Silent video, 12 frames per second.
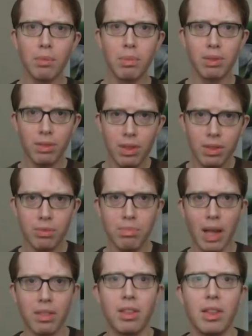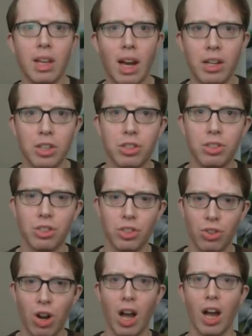but this method that I just
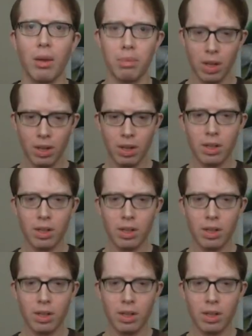described